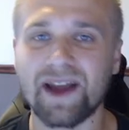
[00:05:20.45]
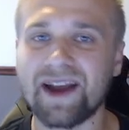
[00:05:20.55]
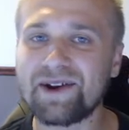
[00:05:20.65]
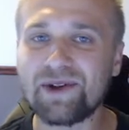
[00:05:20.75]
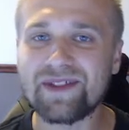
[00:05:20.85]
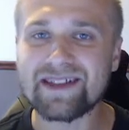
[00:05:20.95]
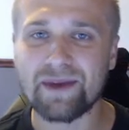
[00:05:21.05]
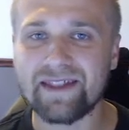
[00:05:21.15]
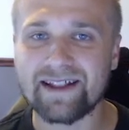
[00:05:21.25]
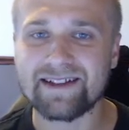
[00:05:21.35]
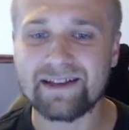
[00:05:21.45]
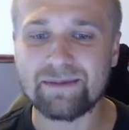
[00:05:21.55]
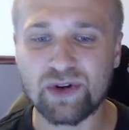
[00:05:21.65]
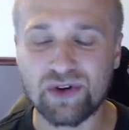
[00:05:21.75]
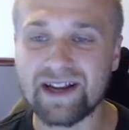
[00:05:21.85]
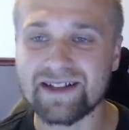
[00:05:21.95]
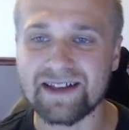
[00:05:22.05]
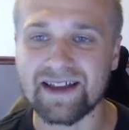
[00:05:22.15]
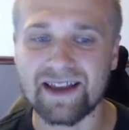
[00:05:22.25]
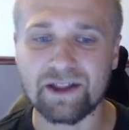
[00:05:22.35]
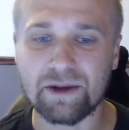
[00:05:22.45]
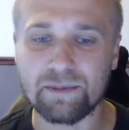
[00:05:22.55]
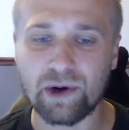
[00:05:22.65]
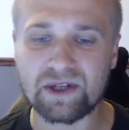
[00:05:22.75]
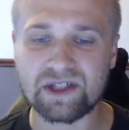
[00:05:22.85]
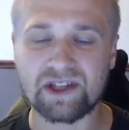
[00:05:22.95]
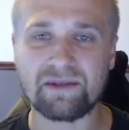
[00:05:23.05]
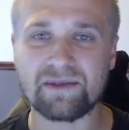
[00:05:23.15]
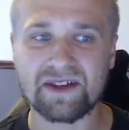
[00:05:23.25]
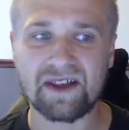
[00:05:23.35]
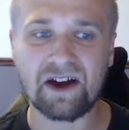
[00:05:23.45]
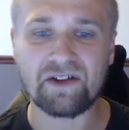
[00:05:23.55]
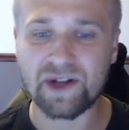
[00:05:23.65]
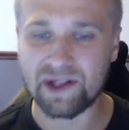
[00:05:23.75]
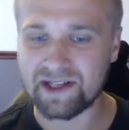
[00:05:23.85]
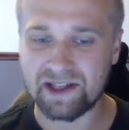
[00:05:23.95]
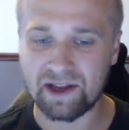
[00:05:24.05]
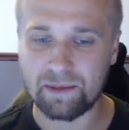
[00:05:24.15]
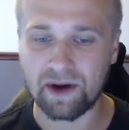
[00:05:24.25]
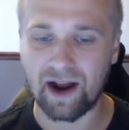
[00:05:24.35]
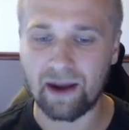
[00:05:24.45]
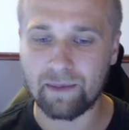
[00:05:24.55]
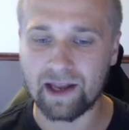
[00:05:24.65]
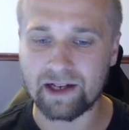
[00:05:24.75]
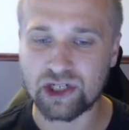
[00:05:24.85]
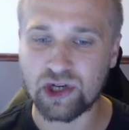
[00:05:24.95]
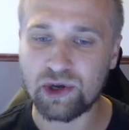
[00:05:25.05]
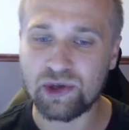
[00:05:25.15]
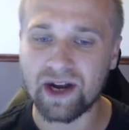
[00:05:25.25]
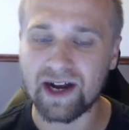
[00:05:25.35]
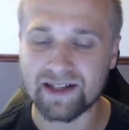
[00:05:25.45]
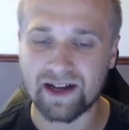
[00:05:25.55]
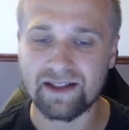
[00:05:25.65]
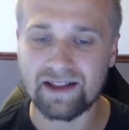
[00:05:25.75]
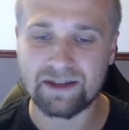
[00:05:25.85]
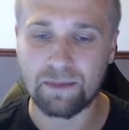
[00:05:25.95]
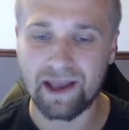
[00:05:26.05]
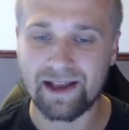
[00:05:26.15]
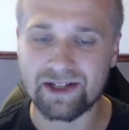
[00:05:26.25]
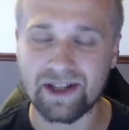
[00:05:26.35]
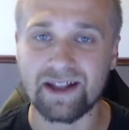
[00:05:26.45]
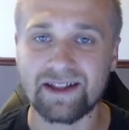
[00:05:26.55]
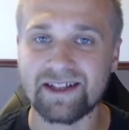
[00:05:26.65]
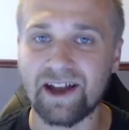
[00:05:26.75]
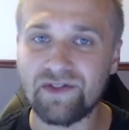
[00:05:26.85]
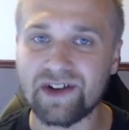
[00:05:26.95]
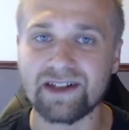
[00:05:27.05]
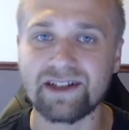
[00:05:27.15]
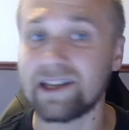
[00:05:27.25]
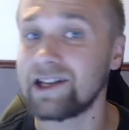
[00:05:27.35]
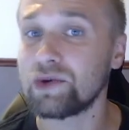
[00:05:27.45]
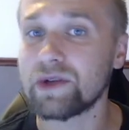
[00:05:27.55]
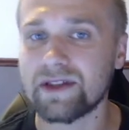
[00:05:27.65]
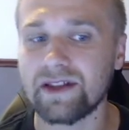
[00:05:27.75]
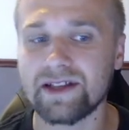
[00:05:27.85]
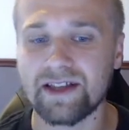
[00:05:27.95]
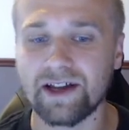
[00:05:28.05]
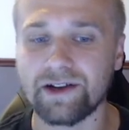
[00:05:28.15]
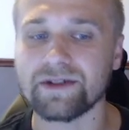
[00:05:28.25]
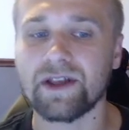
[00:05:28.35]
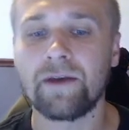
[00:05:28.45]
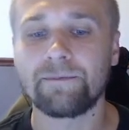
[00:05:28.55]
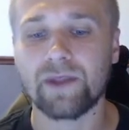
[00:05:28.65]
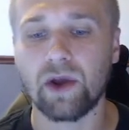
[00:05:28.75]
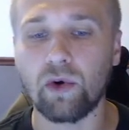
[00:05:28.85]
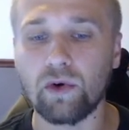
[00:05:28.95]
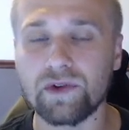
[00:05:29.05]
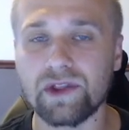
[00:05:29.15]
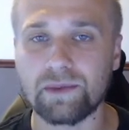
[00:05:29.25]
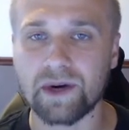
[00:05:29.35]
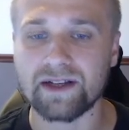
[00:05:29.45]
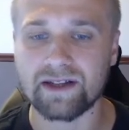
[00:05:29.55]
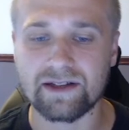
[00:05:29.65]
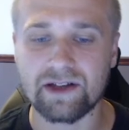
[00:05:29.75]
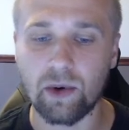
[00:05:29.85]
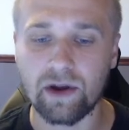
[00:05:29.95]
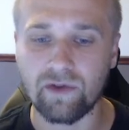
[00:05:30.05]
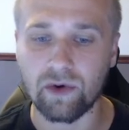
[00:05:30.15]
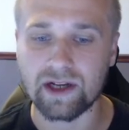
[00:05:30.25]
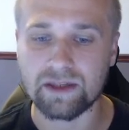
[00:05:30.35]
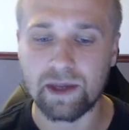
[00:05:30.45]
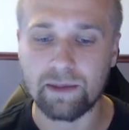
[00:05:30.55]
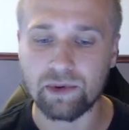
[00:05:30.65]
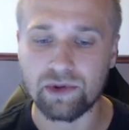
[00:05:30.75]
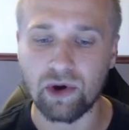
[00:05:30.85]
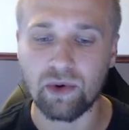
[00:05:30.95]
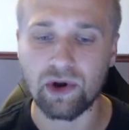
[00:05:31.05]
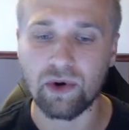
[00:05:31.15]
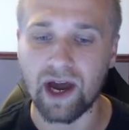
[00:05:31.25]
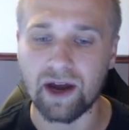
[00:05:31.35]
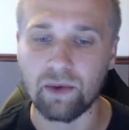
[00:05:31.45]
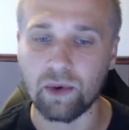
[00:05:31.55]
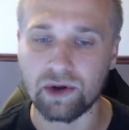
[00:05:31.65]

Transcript: know this method seems crazy and the approach seems unrealistic, but I can show you guys on these pages that stuff continuously sells over the price it's going for, as people don't know how to work the